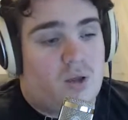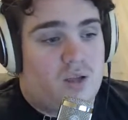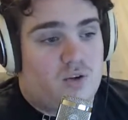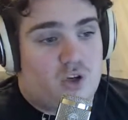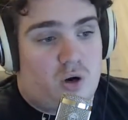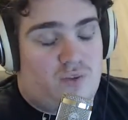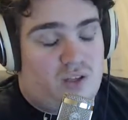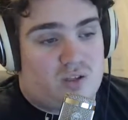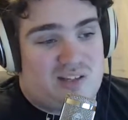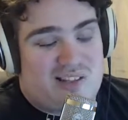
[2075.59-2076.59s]
and sure, if they
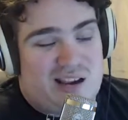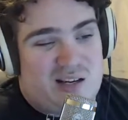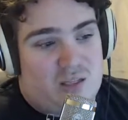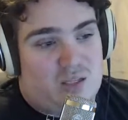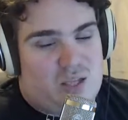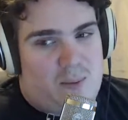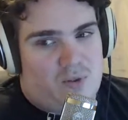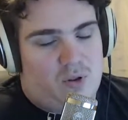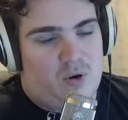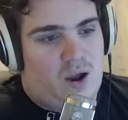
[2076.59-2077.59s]
took second at the
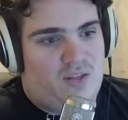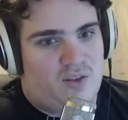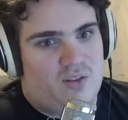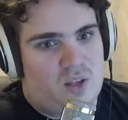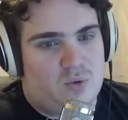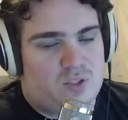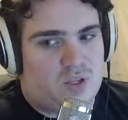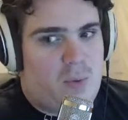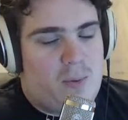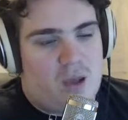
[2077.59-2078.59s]
summit, though, I think that they would
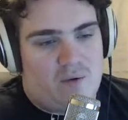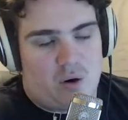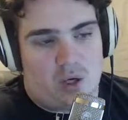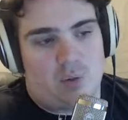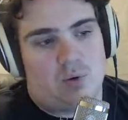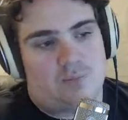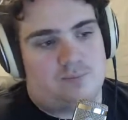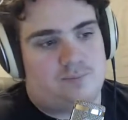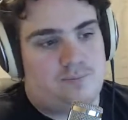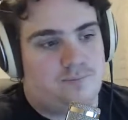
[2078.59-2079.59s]
still maybe have an argument
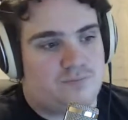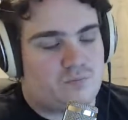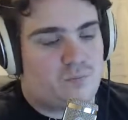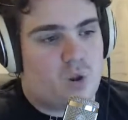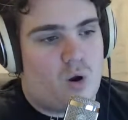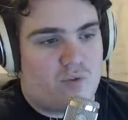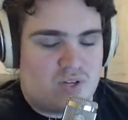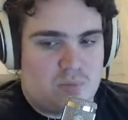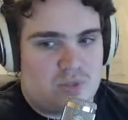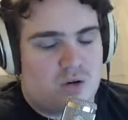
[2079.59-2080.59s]
over
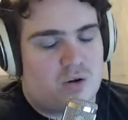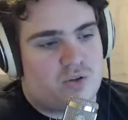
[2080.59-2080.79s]
Team Secret.